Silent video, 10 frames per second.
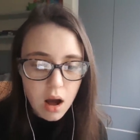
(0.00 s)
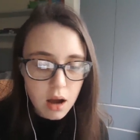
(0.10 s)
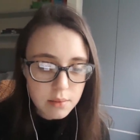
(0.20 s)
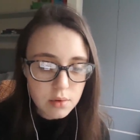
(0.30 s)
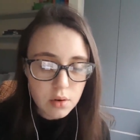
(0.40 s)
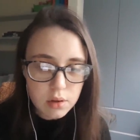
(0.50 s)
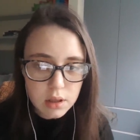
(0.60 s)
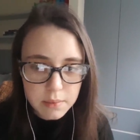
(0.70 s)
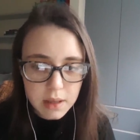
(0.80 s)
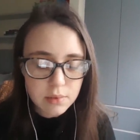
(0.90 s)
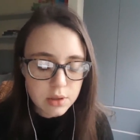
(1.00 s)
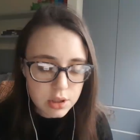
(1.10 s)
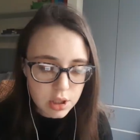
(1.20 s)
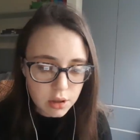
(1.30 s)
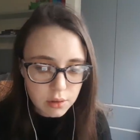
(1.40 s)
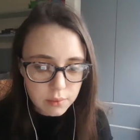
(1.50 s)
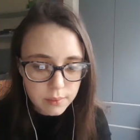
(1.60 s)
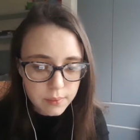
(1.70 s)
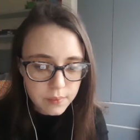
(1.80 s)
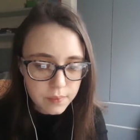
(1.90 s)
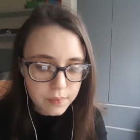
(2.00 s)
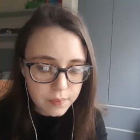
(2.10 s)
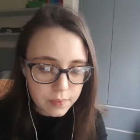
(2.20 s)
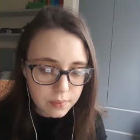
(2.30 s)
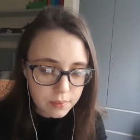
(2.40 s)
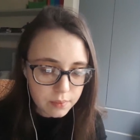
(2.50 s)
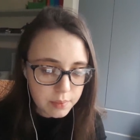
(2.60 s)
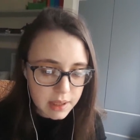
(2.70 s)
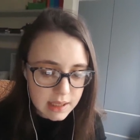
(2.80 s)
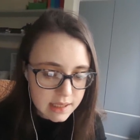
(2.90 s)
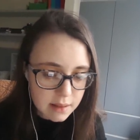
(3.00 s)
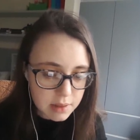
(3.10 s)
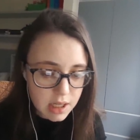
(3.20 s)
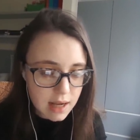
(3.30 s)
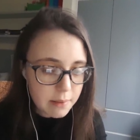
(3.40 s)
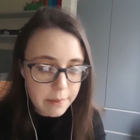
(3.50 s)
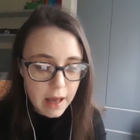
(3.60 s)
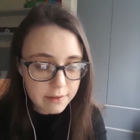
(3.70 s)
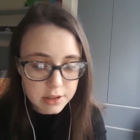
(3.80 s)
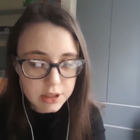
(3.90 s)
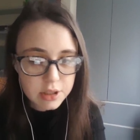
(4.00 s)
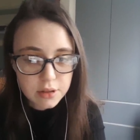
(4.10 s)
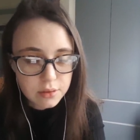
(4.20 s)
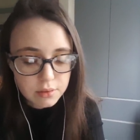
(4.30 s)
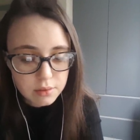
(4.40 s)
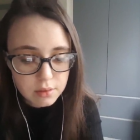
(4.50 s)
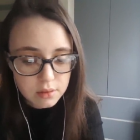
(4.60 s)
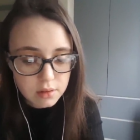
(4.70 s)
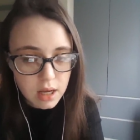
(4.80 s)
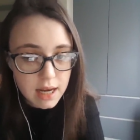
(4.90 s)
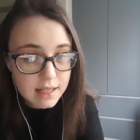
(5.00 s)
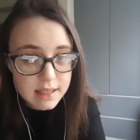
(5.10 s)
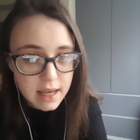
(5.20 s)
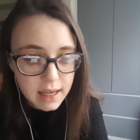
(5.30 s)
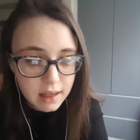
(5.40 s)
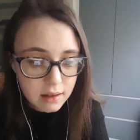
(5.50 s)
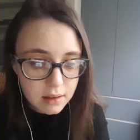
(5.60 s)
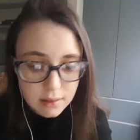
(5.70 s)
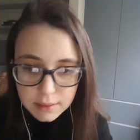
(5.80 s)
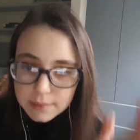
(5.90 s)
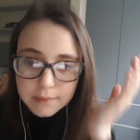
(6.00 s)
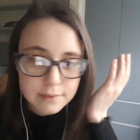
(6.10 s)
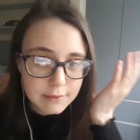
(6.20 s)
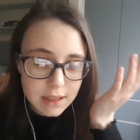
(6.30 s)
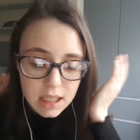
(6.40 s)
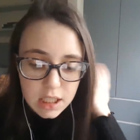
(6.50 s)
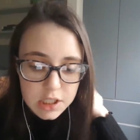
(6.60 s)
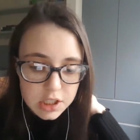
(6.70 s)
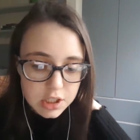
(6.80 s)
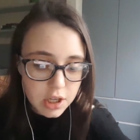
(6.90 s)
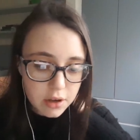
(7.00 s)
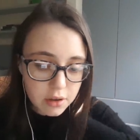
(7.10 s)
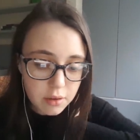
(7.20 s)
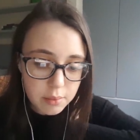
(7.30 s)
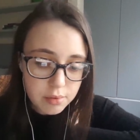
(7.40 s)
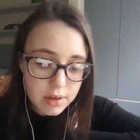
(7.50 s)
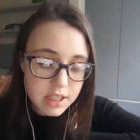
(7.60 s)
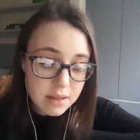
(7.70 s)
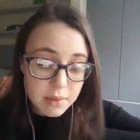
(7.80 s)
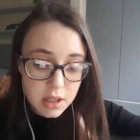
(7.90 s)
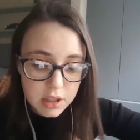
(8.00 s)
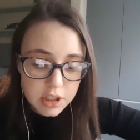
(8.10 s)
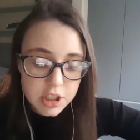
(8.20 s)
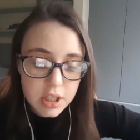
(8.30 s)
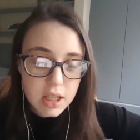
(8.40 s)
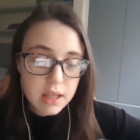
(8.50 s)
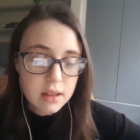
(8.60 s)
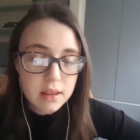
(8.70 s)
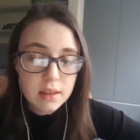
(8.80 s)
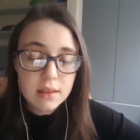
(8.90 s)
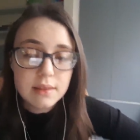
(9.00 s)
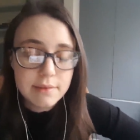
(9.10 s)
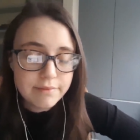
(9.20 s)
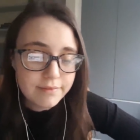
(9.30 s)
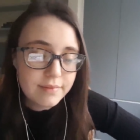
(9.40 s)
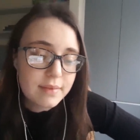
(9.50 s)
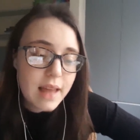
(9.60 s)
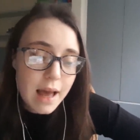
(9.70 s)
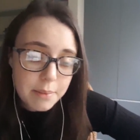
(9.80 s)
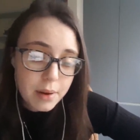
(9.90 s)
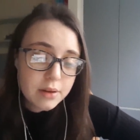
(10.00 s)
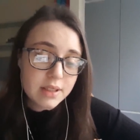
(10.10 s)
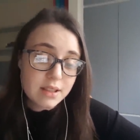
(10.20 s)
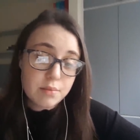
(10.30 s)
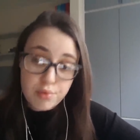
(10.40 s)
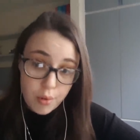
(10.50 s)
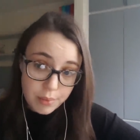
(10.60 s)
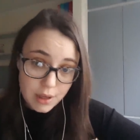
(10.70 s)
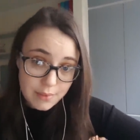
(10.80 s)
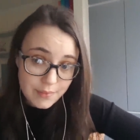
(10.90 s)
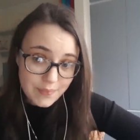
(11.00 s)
I'm not going to be able to do because I'm going to have to do an essay. So pretty much that poses a problem.